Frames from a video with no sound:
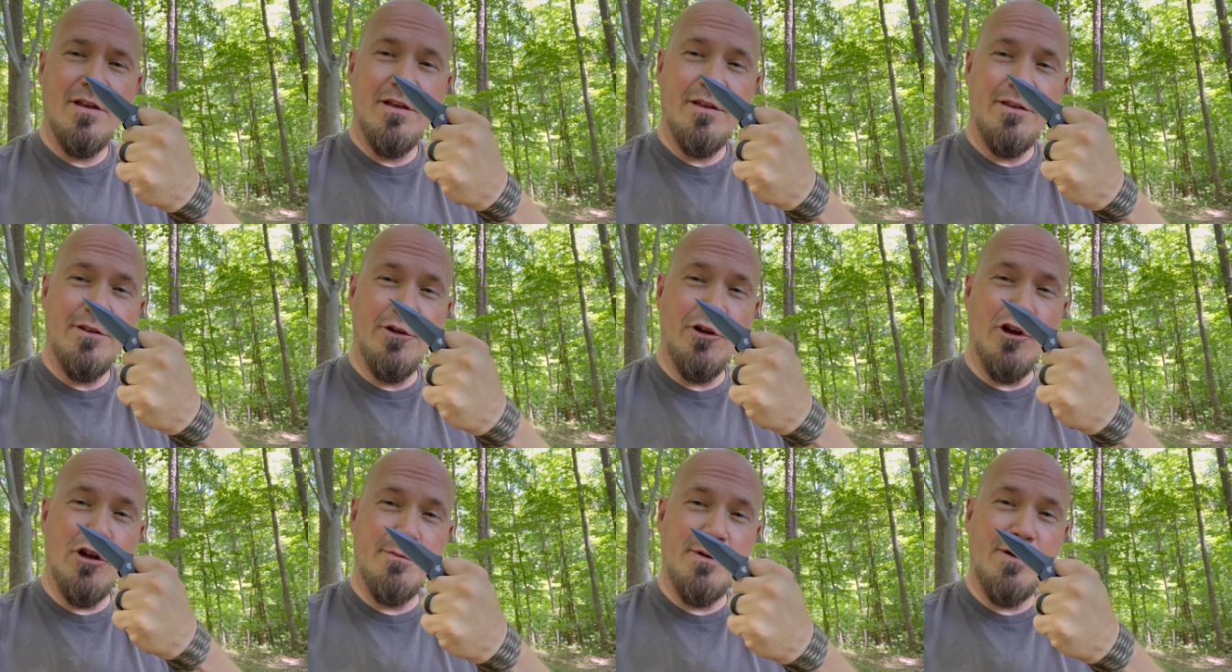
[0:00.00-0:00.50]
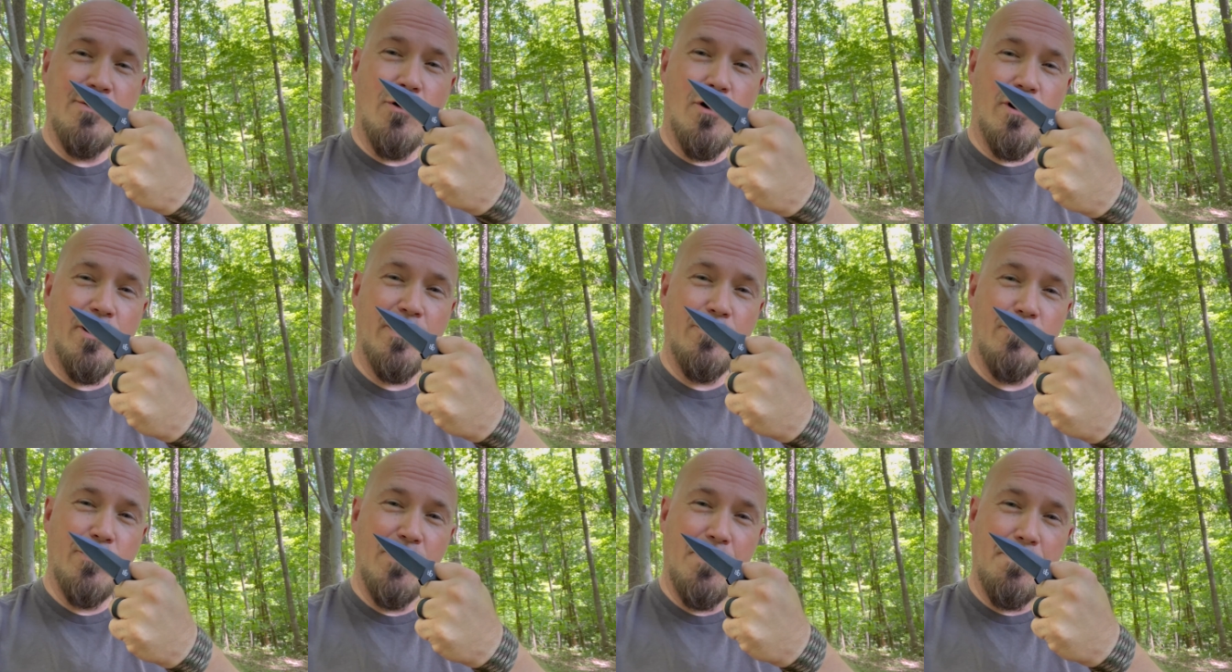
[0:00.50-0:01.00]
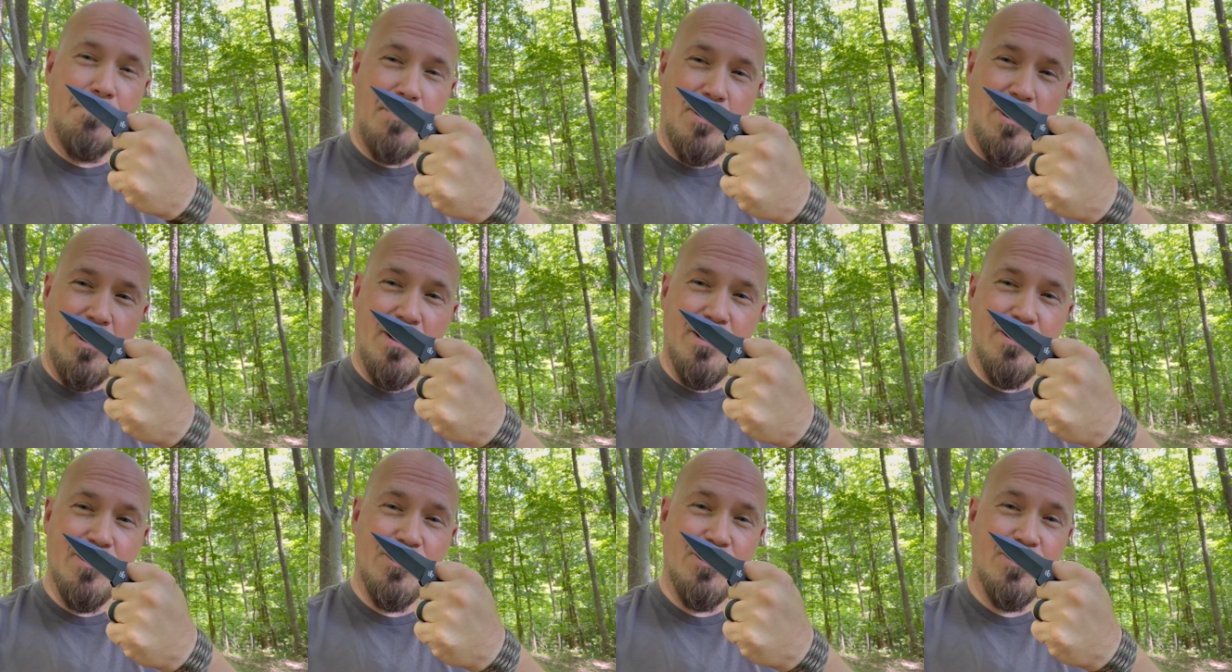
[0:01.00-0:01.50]
You're gonna be working with a
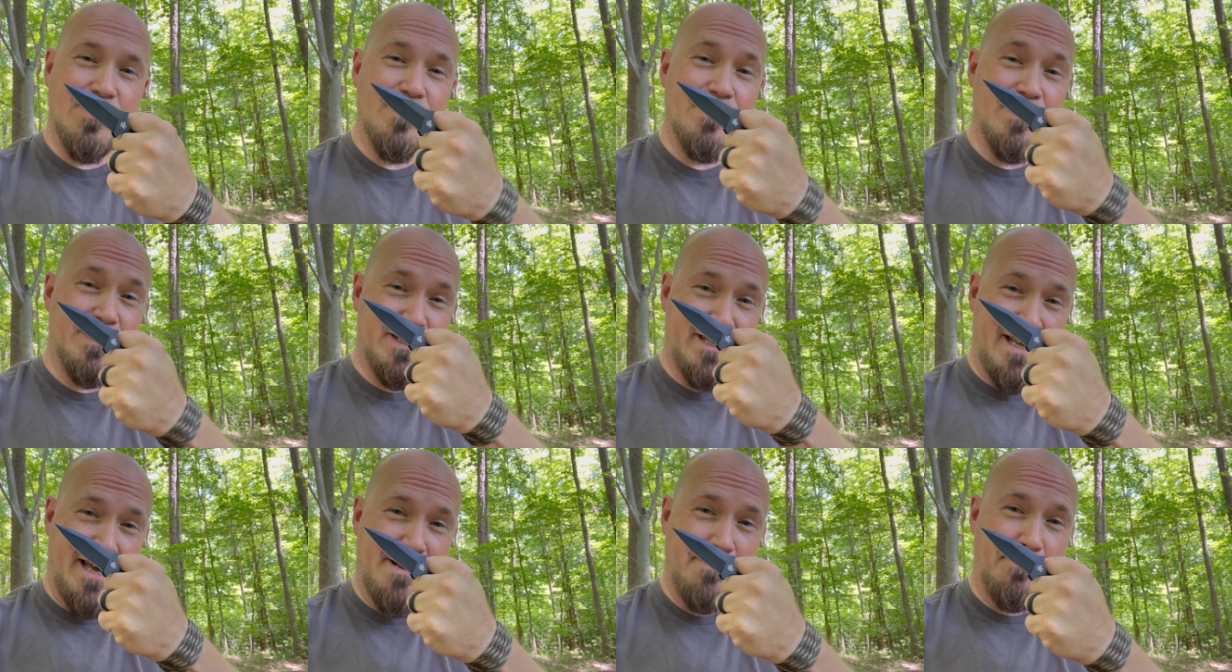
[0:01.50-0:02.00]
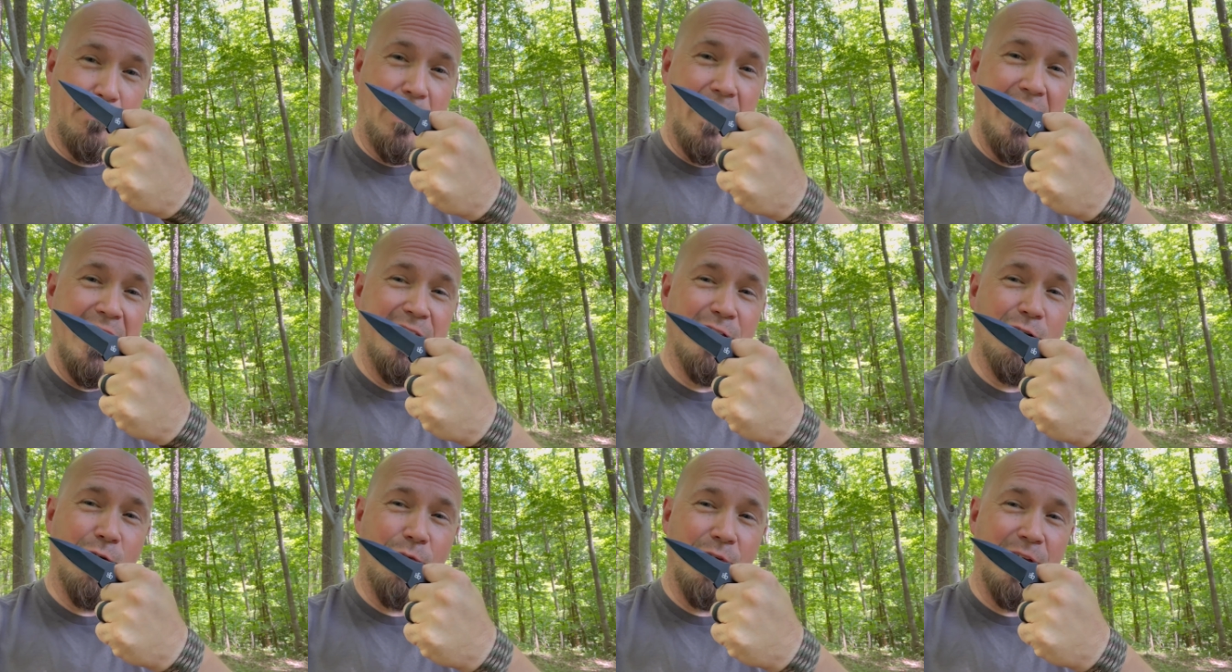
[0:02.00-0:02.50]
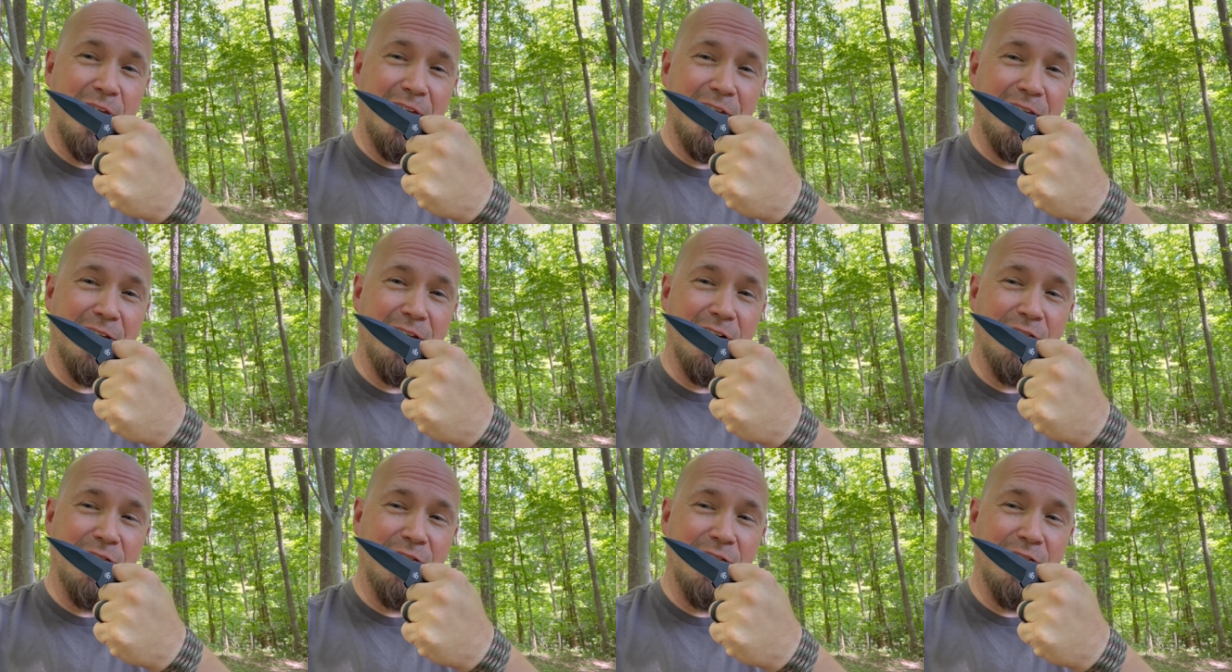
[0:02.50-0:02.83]
punch that's got a blade on the end